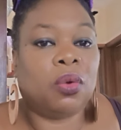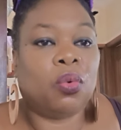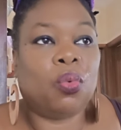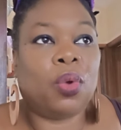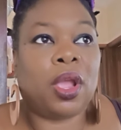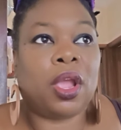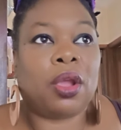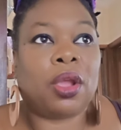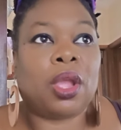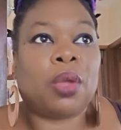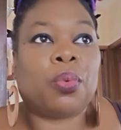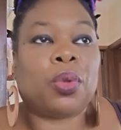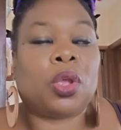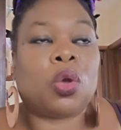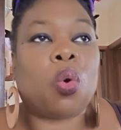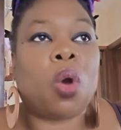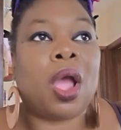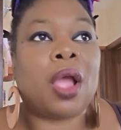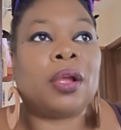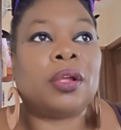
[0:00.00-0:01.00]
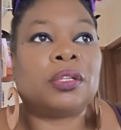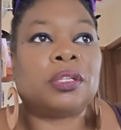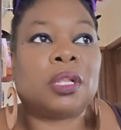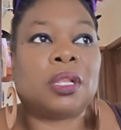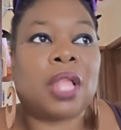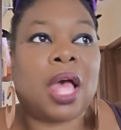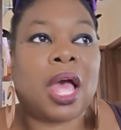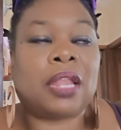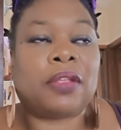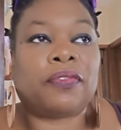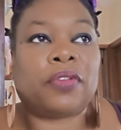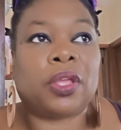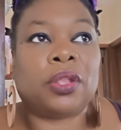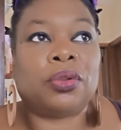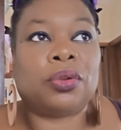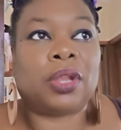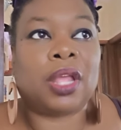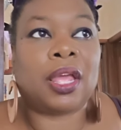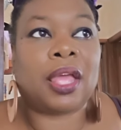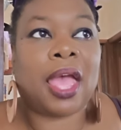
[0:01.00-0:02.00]
where it requires a lot of
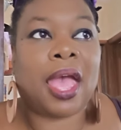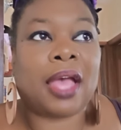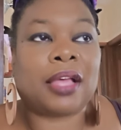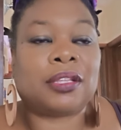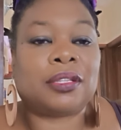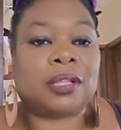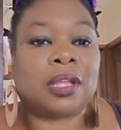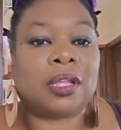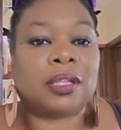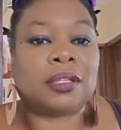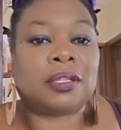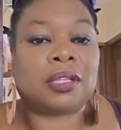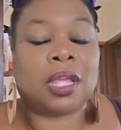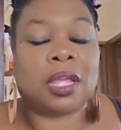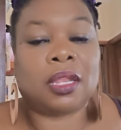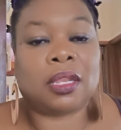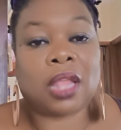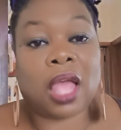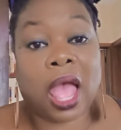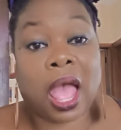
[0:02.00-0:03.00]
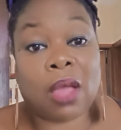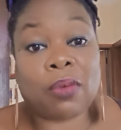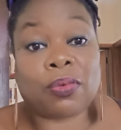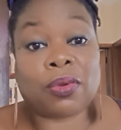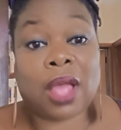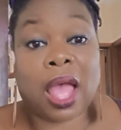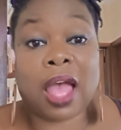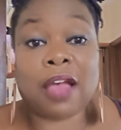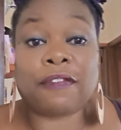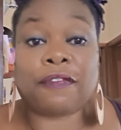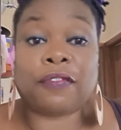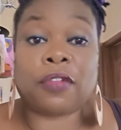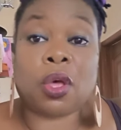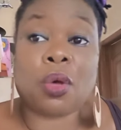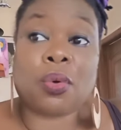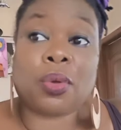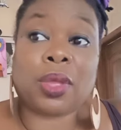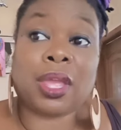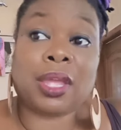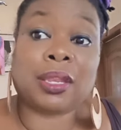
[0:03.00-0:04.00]
internet access, and I
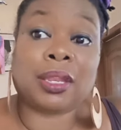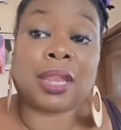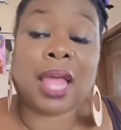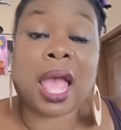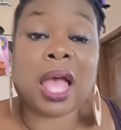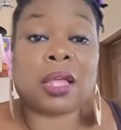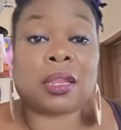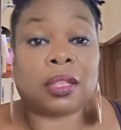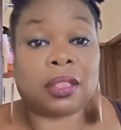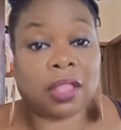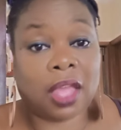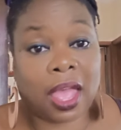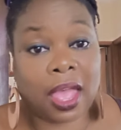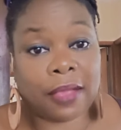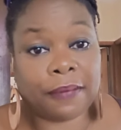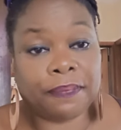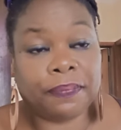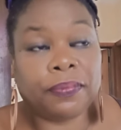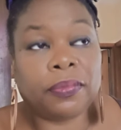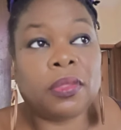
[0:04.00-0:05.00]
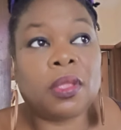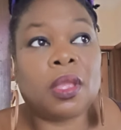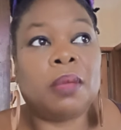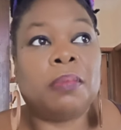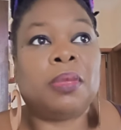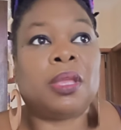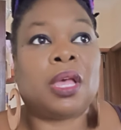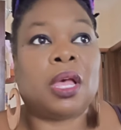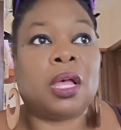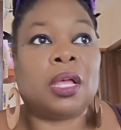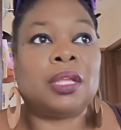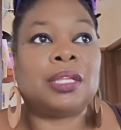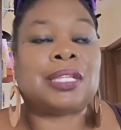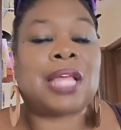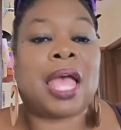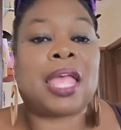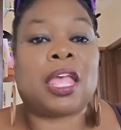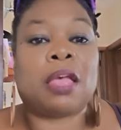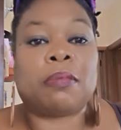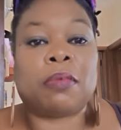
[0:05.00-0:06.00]
flow in and out of that, because
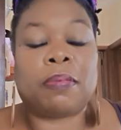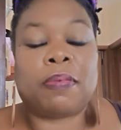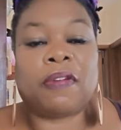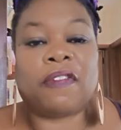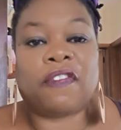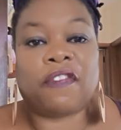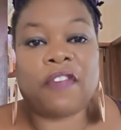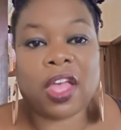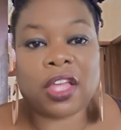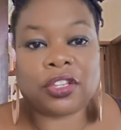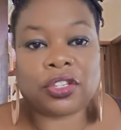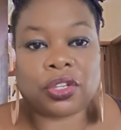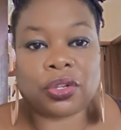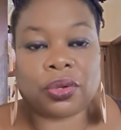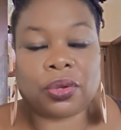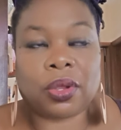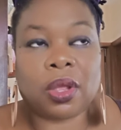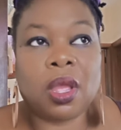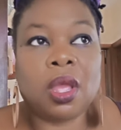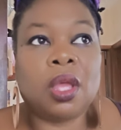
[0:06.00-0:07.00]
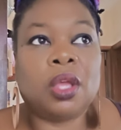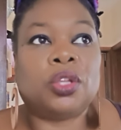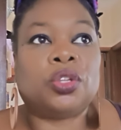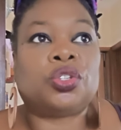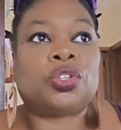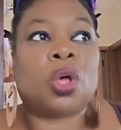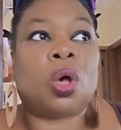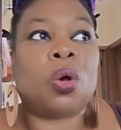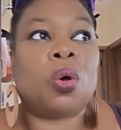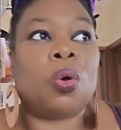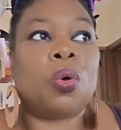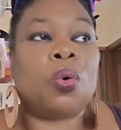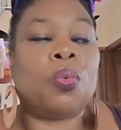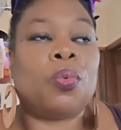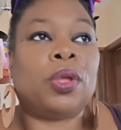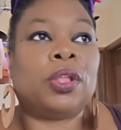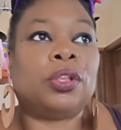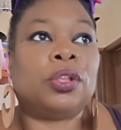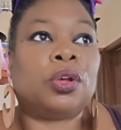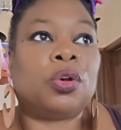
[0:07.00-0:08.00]
I am a professor. So
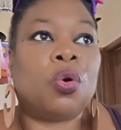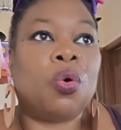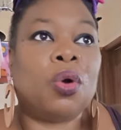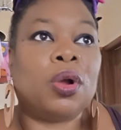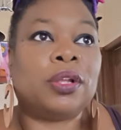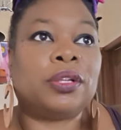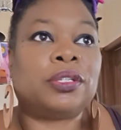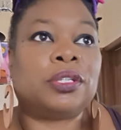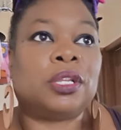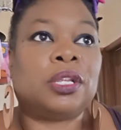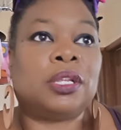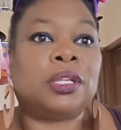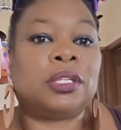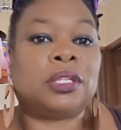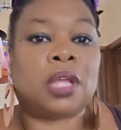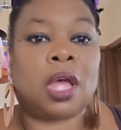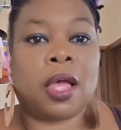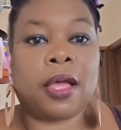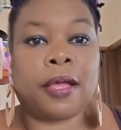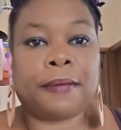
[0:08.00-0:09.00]
when the course is